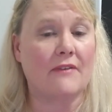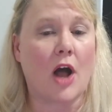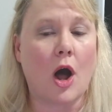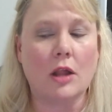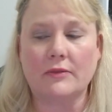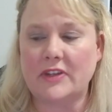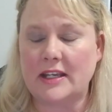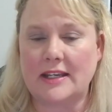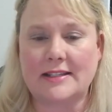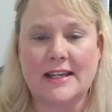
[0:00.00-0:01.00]
all of
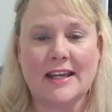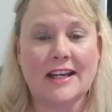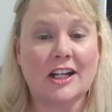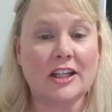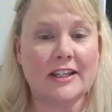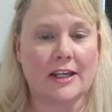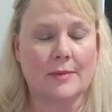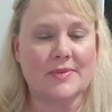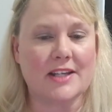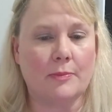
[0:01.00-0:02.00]
these
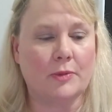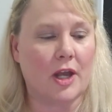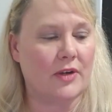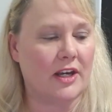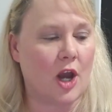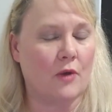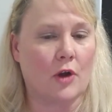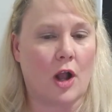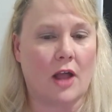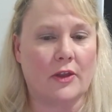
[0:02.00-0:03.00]
clips uploaded
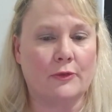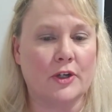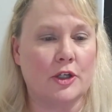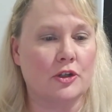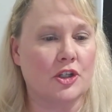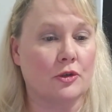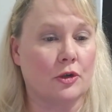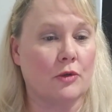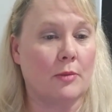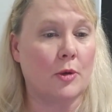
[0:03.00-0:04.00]
over on the Free Your
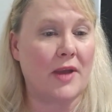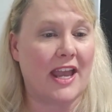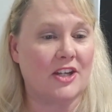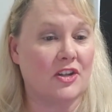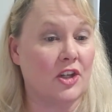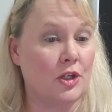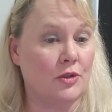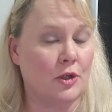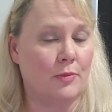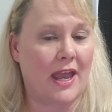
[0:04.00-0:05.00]
Children Rumble page and the
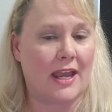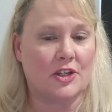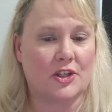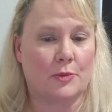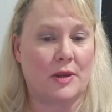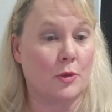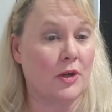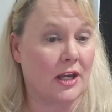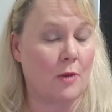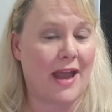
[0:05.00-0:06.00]
YouTube page, so people
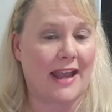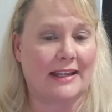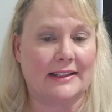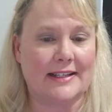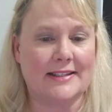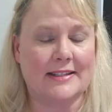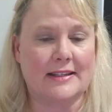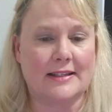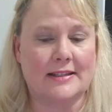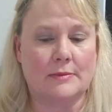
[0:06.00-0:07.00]
can go back and listen to
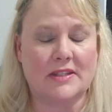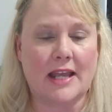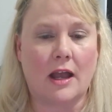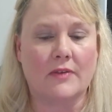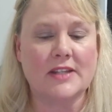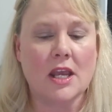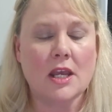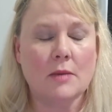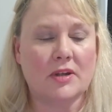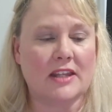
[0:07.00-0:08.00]
this themselves.
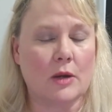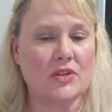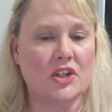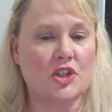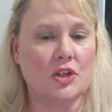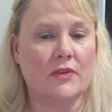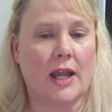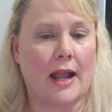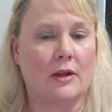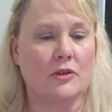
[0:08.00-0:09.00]
But there was a
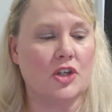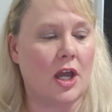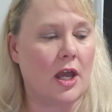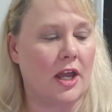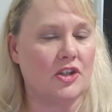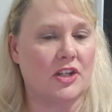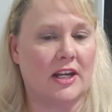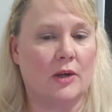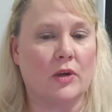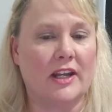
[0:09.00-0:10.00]
juvenile judge
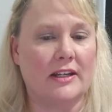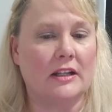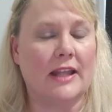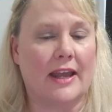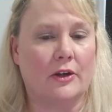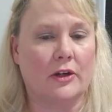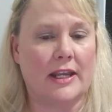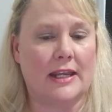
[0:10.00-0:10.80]
that had written a letter.